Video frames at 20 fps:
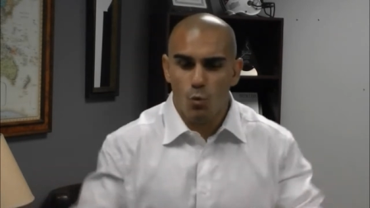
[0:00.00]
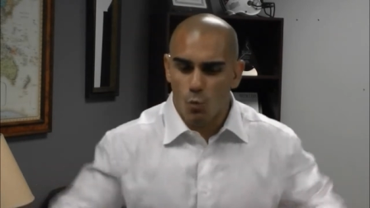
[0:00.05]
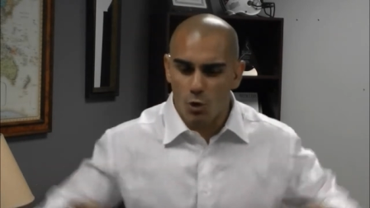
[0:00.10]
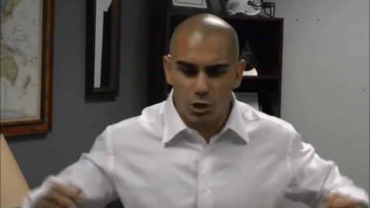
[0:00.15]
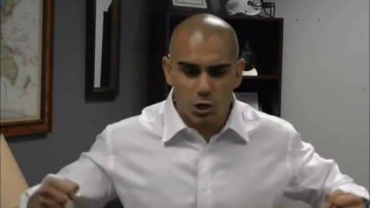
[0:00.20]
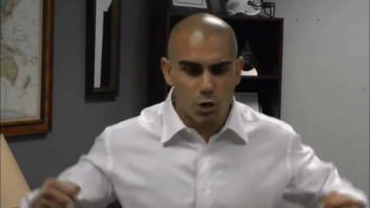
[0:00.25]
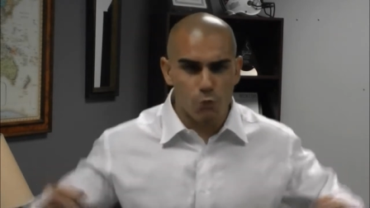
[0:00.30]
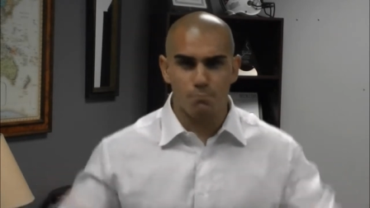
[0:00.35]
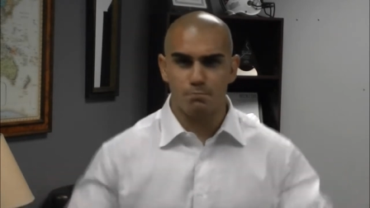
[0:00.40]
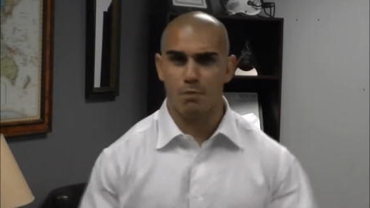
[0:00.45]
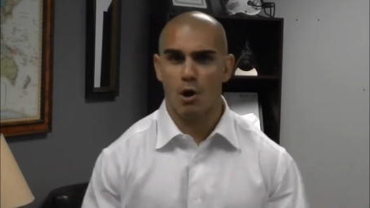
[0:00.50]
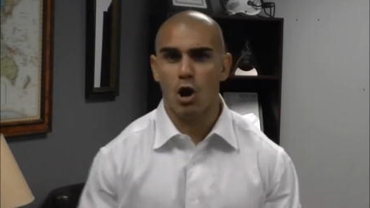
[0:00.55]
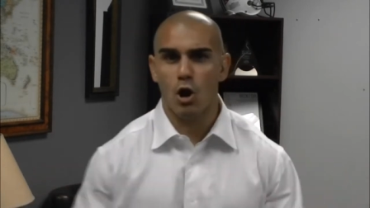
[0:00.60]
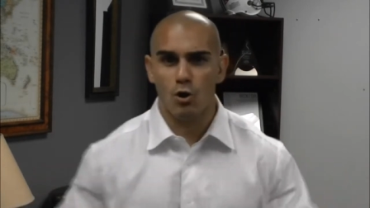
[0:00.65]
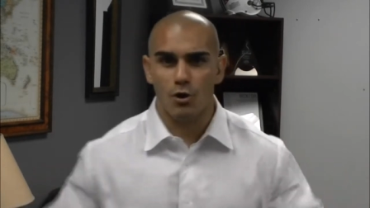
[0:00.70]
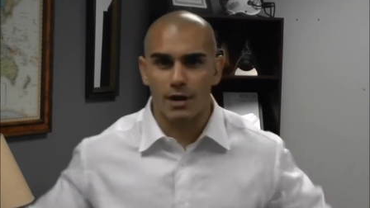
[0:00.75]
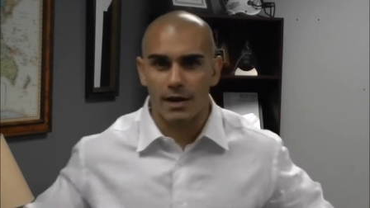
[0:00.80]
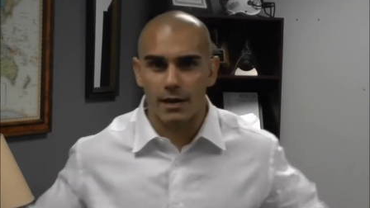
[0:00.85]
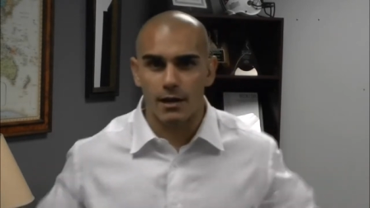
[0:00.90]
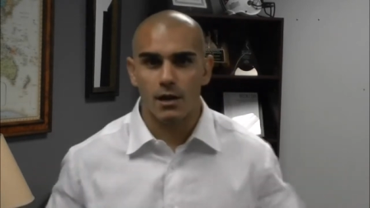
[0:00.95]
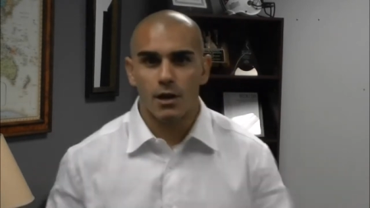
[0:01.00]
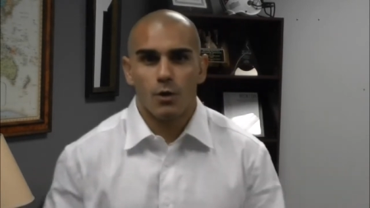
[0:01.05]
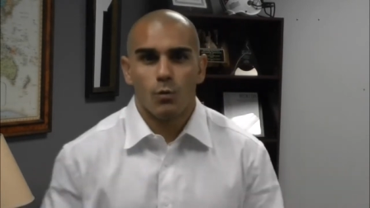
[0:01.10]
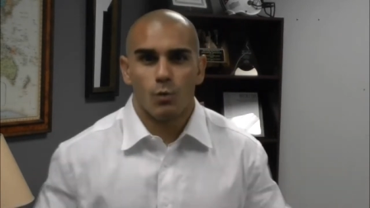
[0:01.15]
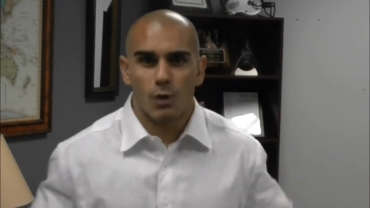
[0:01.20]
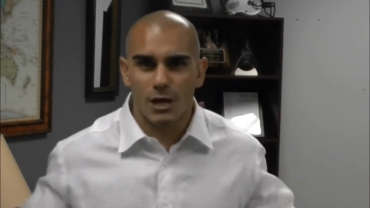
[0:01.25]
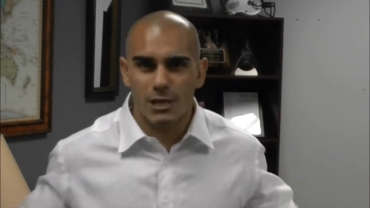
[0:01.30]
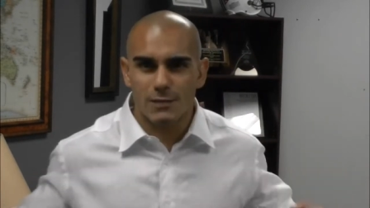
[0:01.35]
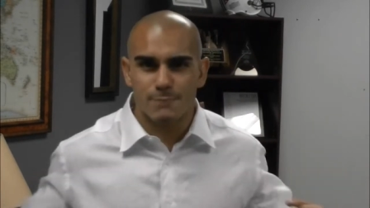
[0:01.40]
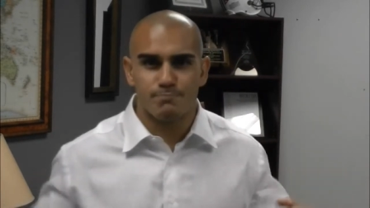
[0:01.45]
when you're burning,
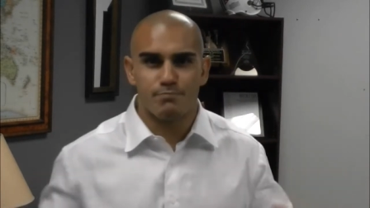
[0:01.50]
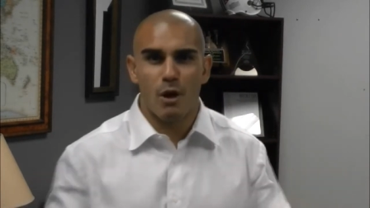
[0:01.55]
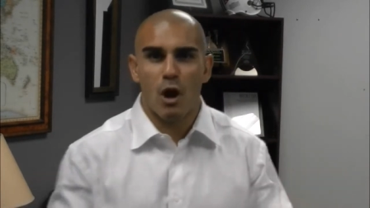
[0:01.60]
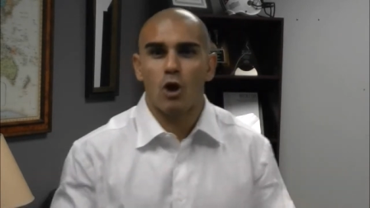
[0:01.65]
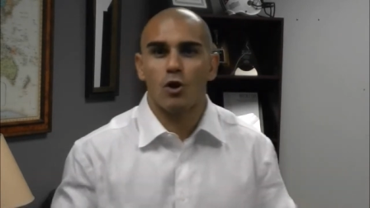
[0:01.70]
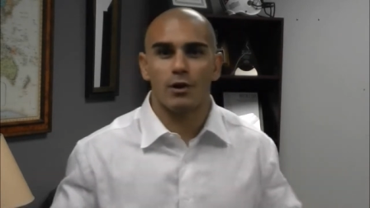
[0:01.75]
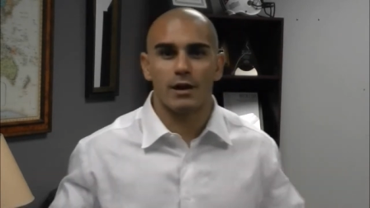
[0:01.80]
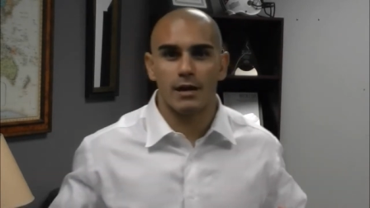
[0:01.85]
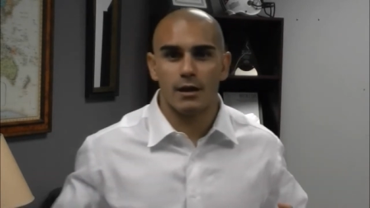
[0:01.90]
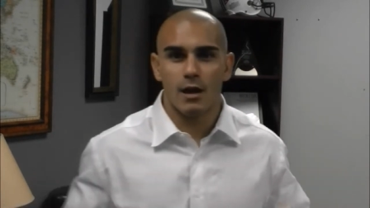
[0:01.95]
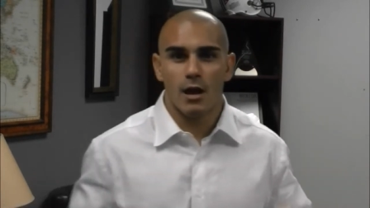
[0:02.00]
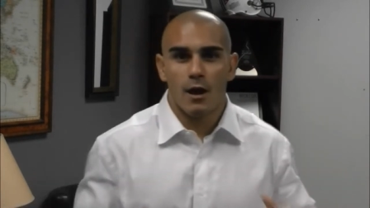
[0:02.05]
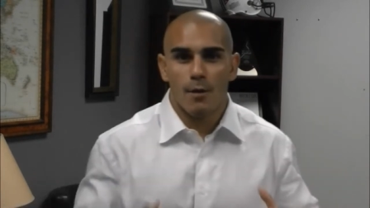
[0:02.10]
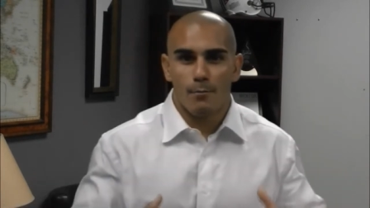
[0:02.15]
when it's burning,